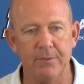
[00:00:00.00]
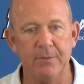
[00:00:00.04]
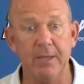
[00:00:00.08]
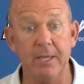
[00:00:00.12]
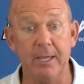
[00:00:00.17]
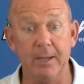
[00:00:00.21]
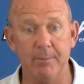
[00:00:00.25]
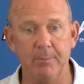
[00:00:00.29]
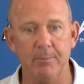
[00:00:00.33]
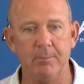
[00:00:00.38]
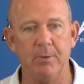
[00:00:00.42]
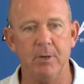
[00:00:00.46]

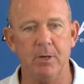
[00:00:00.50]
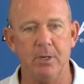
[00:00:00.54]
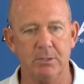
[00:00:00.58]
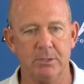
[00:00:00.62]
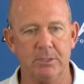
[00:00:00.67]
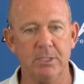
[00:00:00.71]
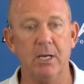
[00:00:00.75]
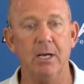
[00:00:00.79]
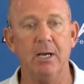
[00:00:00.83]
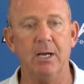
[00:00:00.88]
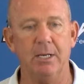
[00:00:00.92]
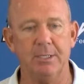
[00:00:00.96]
them
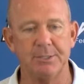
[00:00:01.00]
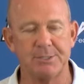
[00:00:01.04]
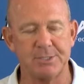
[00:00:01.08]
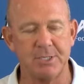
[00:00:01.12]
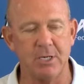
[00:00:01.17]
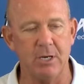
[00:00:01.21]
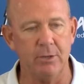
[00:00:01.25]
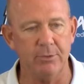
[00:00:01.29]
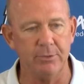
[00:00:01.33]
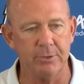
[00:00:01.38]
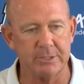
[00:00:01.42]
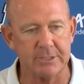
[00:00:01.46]
to us
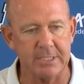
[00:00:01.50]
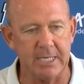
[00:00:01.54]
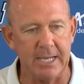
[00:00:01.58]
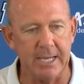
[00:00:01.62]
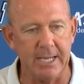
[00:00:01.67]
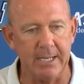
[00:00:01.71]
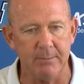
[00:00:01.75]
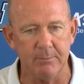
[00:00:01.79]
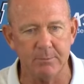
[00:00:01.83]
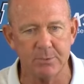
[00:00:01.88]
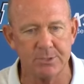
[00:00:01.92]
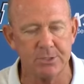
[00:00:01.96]
all the
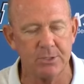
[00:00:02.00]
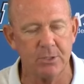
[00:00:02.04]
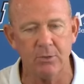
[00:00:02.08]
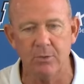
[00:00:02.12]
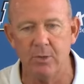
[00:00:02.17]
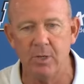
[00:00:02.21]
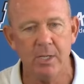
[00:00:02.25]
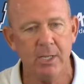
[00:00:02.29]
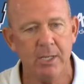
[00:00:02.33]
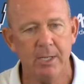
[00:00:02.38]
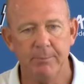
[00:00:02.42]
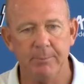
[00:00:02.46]
time.
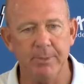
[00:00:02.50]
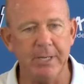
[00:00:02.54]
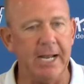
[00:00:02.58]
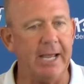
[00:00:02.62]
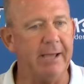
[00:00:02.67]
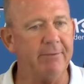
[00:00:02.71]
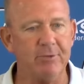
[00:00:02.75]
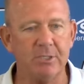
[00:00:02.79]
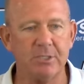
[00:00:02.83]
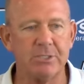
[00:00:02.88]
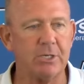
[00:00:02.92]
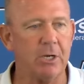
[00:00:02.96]
So, but I
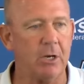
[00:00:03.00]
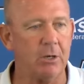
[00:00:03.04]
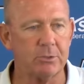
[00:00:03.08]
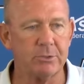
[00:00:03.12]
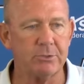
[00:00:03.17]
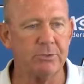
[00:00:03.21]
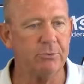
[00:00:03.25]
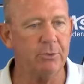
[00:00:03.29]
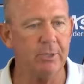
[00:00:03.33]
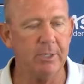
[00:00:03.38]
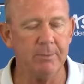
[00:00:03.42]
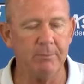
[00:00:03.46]
haven't
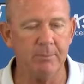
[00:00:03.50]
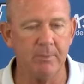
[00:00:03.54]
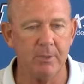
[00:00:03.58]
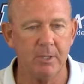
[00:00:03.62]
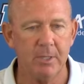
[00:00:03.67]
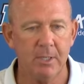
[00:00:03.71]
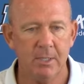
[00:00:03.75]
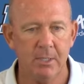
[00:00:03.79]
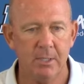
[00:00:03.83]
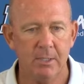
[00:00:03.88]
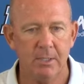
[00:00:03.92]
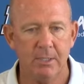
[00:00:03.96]
talked to him
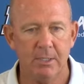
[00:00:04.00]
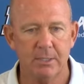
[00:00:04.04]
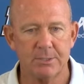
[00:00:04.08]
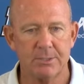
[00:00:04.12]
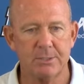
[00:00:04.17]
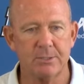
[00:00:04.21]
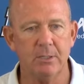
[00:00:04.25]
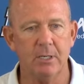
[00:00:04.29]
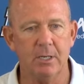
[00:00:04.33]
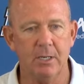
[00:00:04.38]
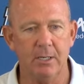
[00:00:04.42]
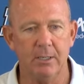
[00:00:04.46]

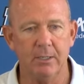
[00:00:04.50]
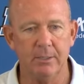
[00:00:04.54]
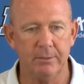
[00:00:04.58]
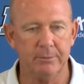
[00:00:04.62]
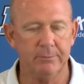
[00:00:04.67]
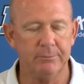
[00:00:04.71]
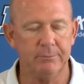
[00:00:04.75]
uh,